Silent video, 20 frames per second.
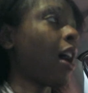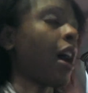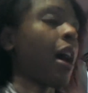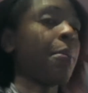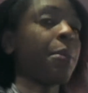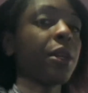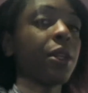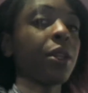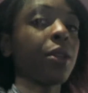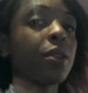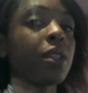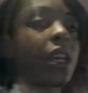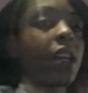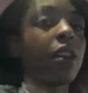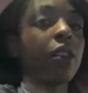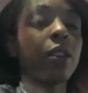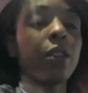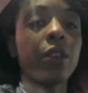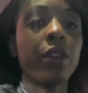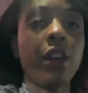I'm gonna go take
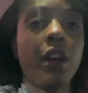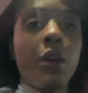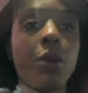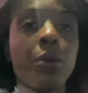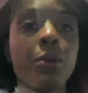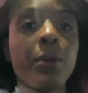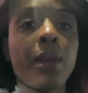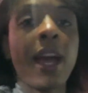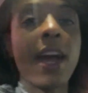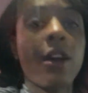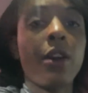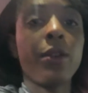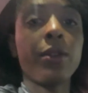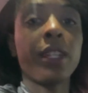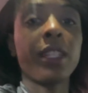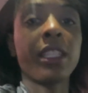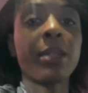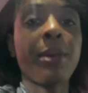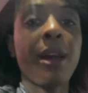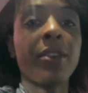a look around.
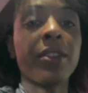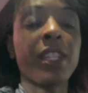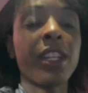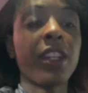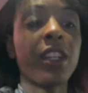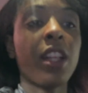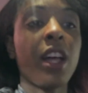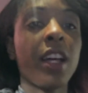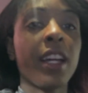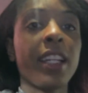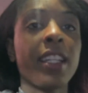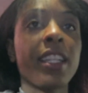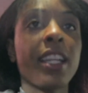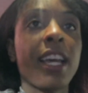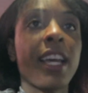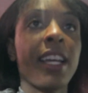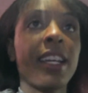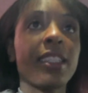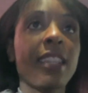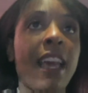It's about 10 o'clock at
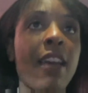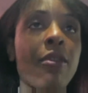night.